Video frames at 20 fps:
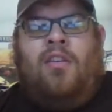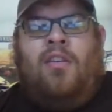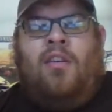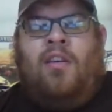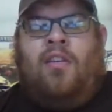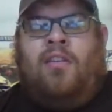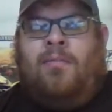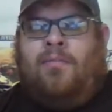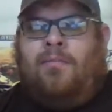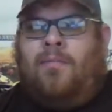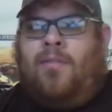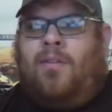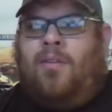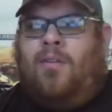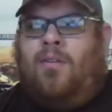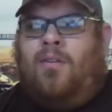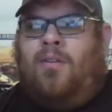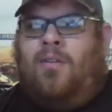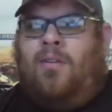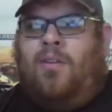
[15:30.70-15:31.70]
and
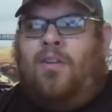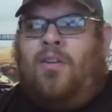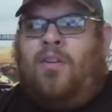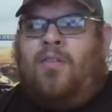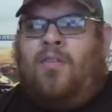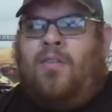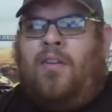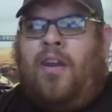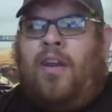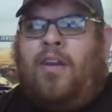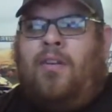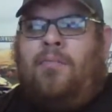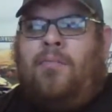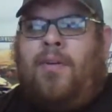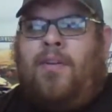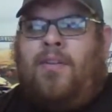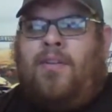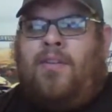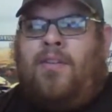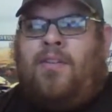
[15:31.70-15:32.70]
your
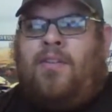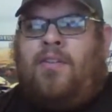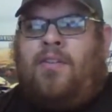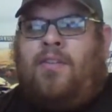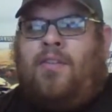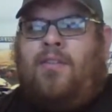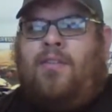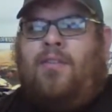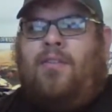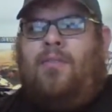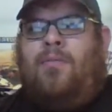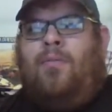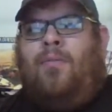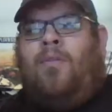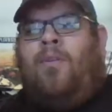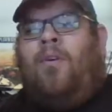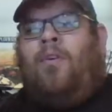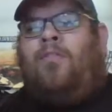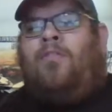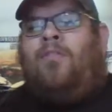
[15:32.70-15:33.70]
admin
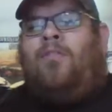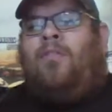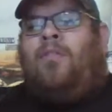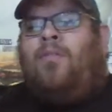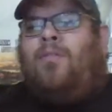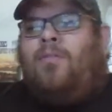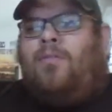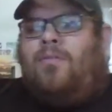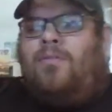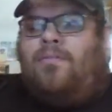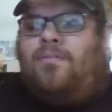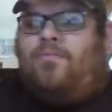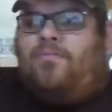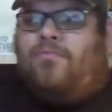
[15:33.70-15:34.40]
would also,